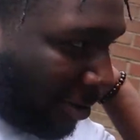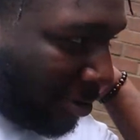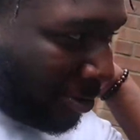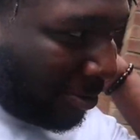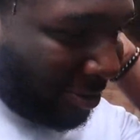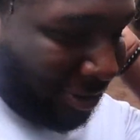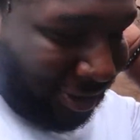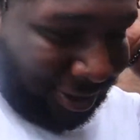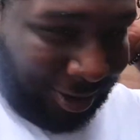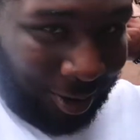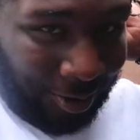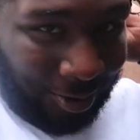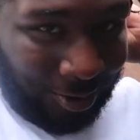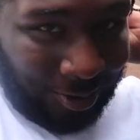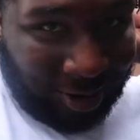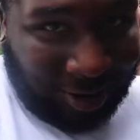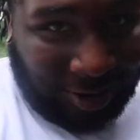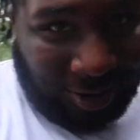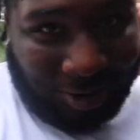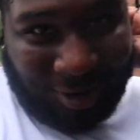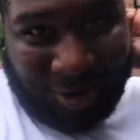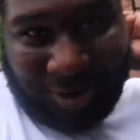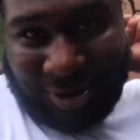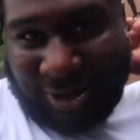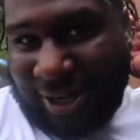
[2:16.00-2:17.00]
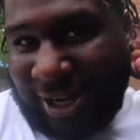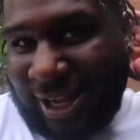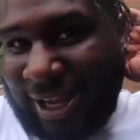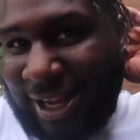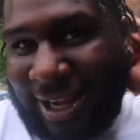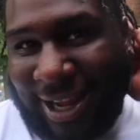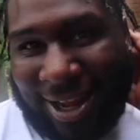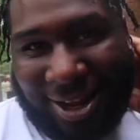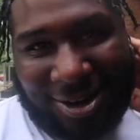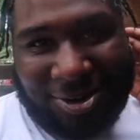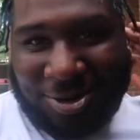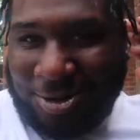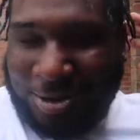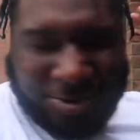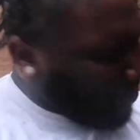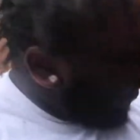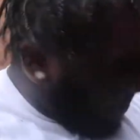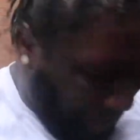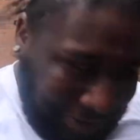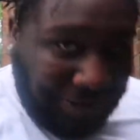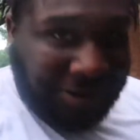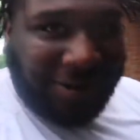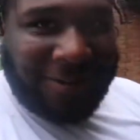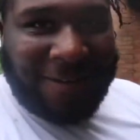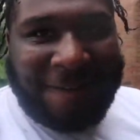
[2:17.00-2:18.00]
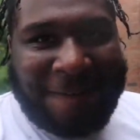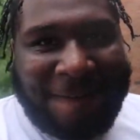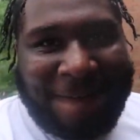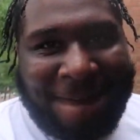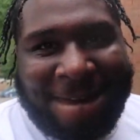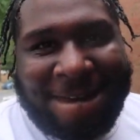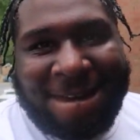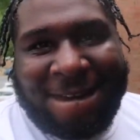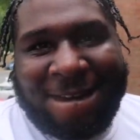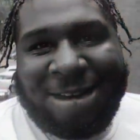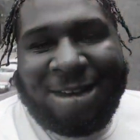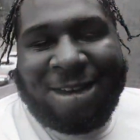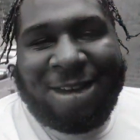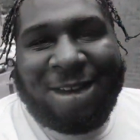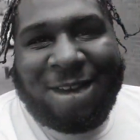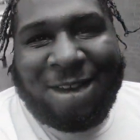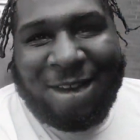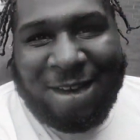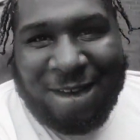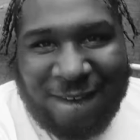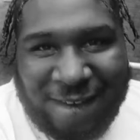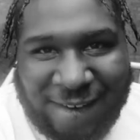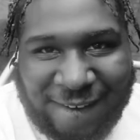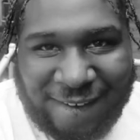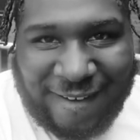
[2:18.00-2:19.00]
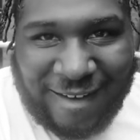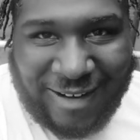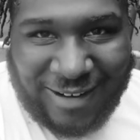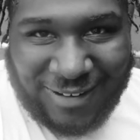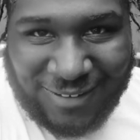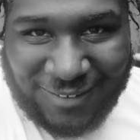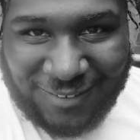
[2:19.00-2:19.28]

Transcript: know what's going on. Like, y'all know. Y'all